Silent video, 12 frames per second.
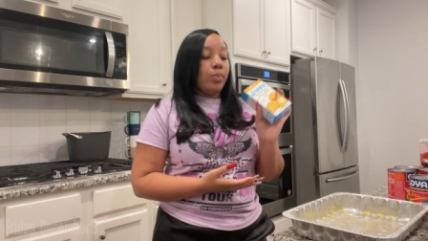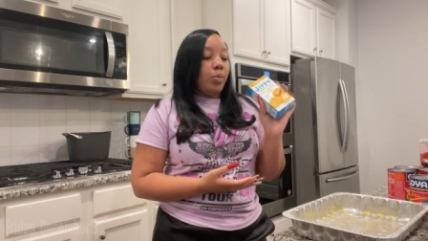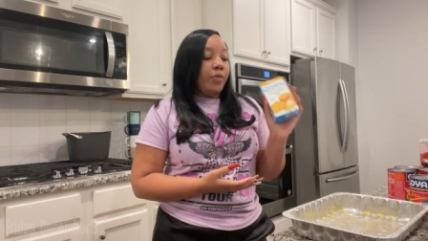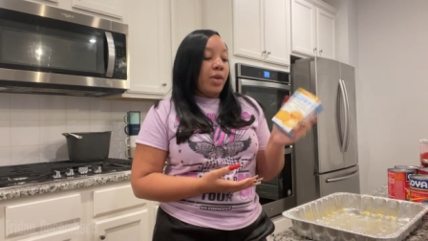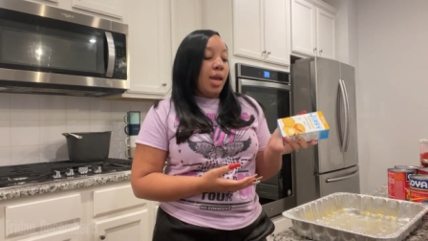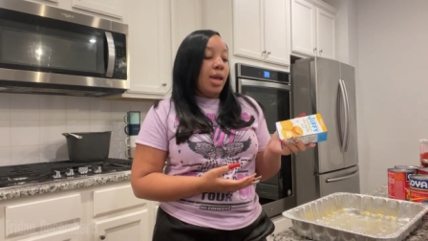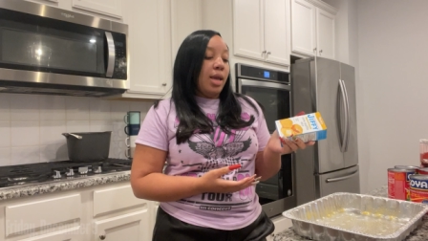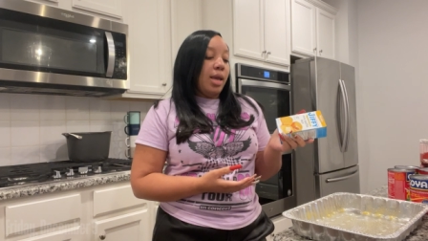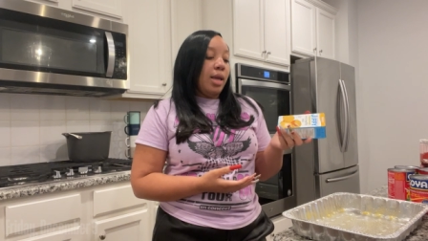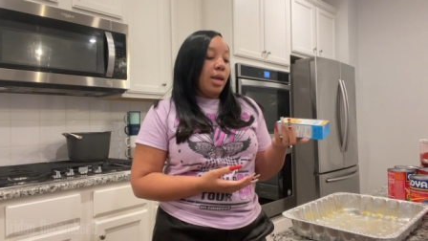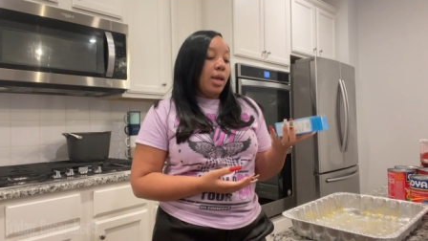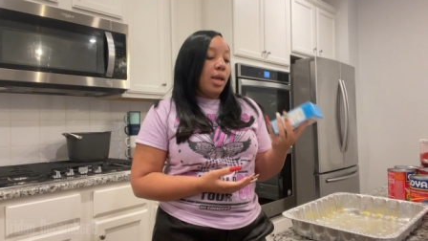with
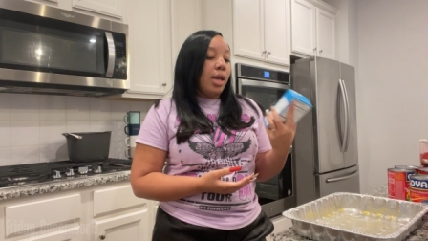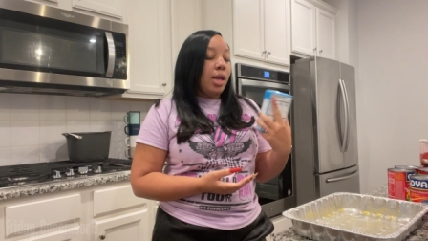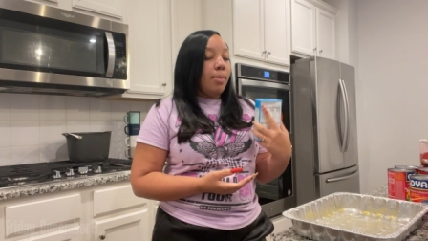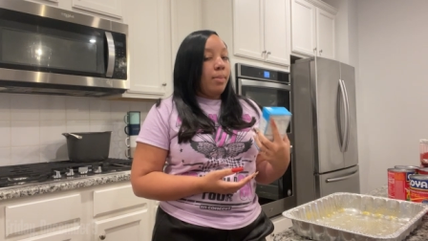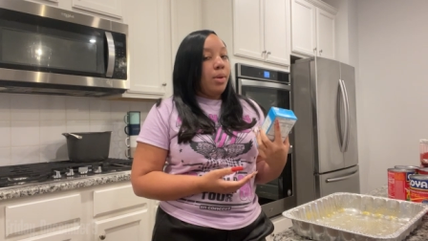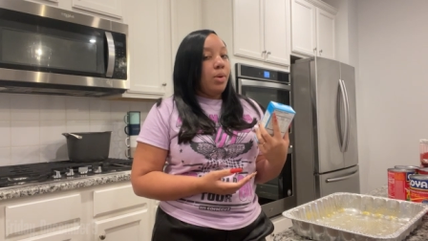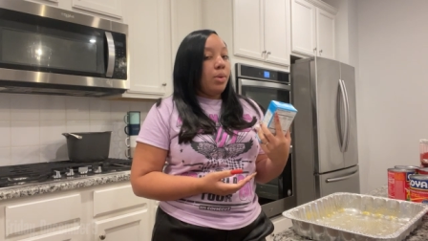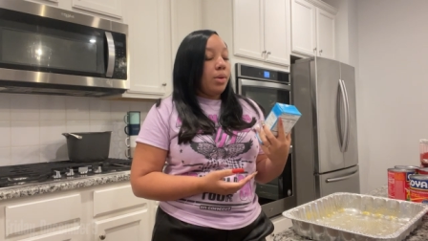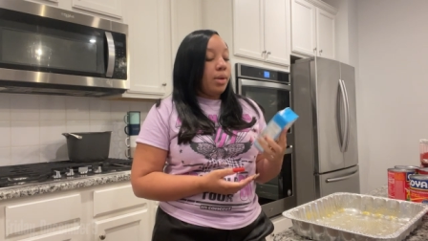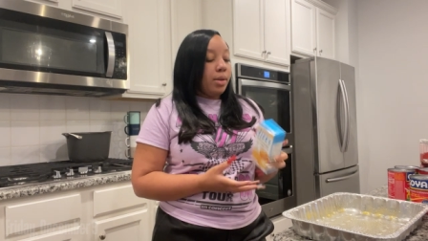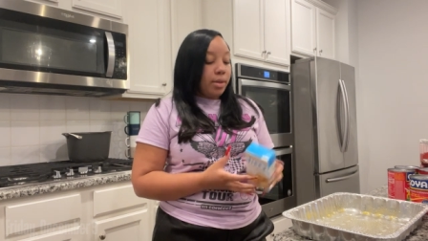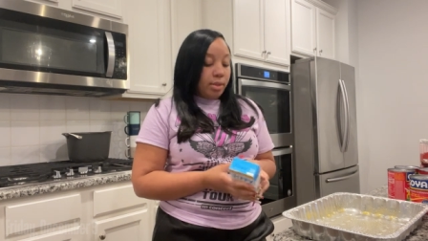egg
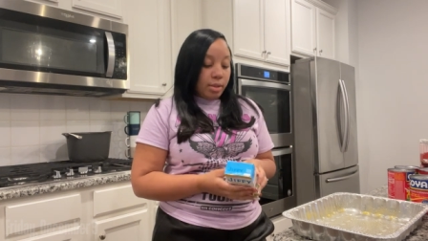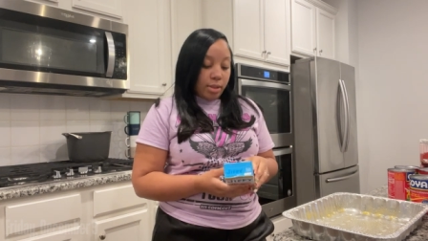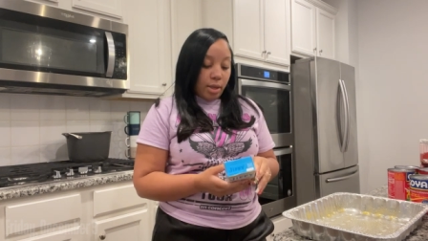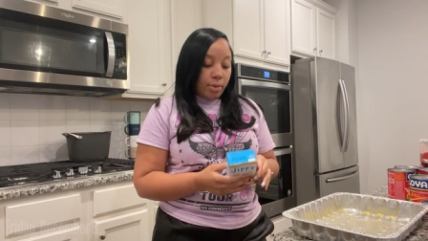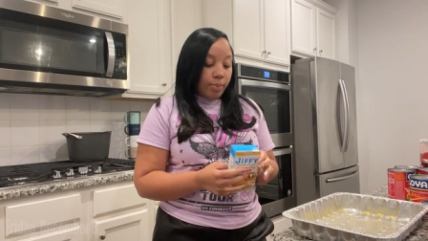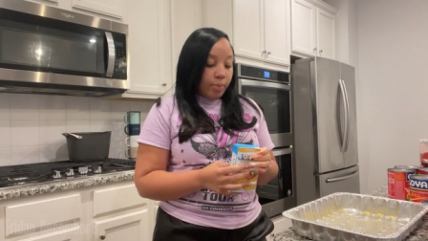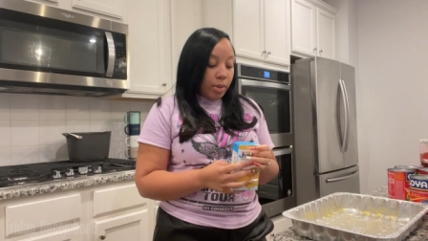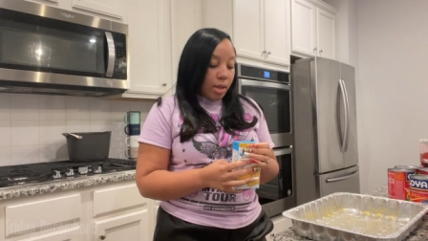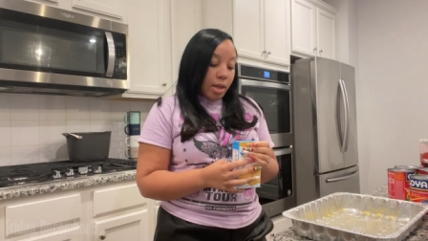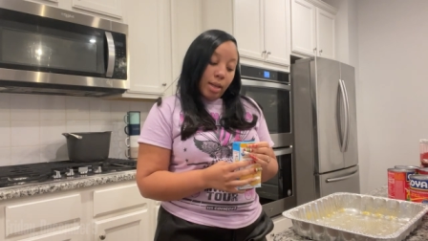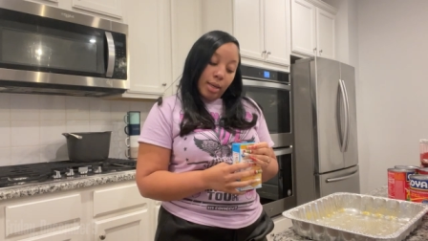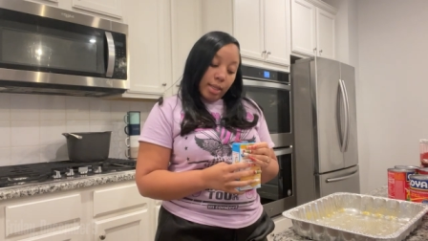So
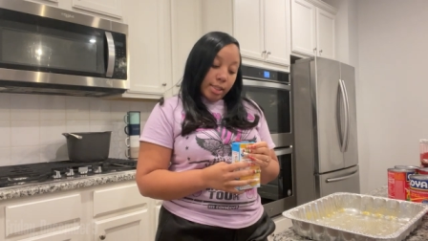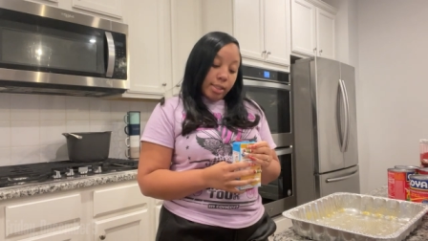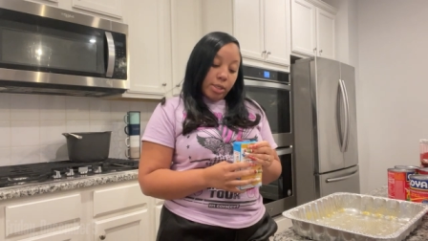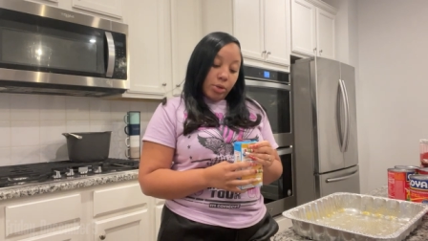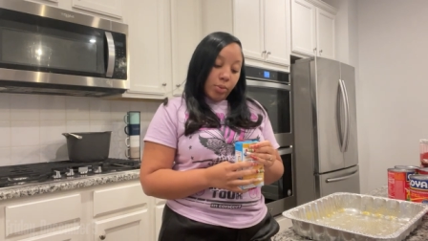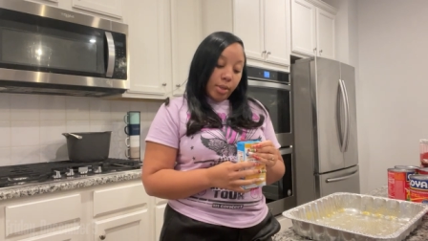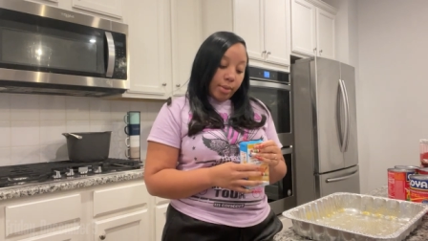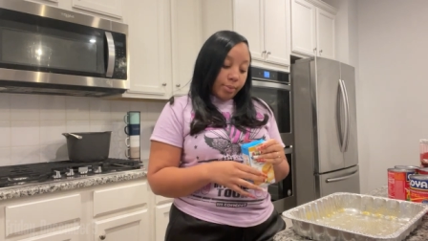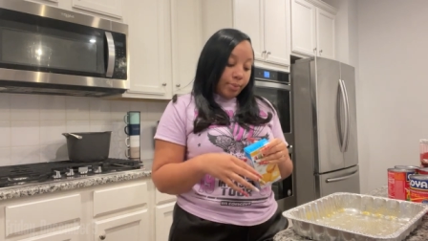let's do it.